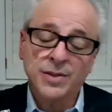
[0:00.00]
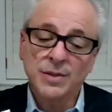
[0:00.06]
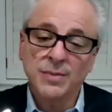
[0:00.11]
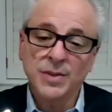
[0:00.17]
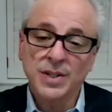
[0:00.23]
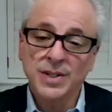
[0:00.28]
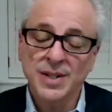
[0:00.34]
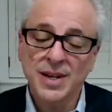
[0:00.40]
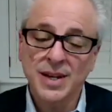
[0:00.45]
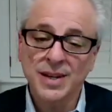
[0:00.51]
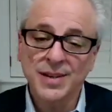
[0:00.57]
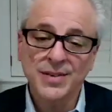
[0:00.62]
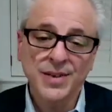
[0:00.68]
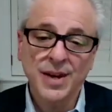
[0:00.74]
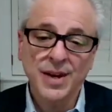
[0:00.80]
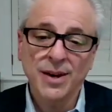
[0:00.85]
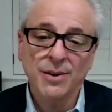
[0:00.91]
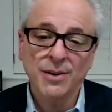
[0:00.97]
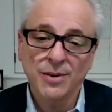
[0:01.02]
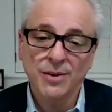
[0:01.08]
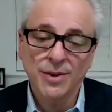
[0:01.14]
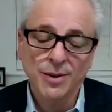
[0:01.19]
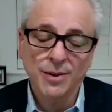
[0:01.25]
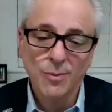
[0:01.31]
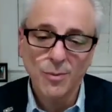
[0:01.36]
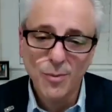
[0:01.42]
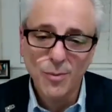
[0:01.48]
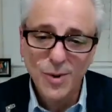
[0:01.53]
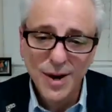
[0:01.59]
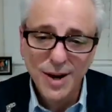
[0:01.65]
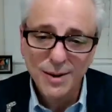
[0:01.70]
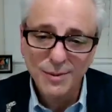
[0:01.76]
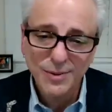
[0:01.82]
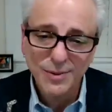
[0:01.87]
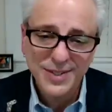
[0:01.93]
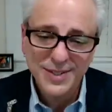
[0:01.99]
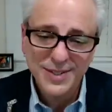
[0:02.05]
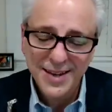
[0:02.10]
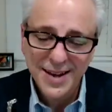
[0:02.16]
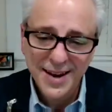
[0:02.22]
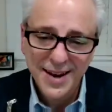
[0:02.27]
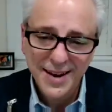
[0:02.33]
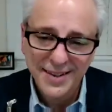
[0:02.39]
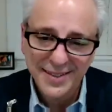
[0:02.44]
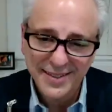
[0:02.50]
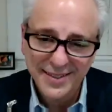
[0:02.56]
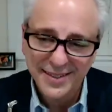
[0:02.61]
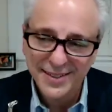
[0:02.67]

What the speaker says: something stands out. You're like, what was that?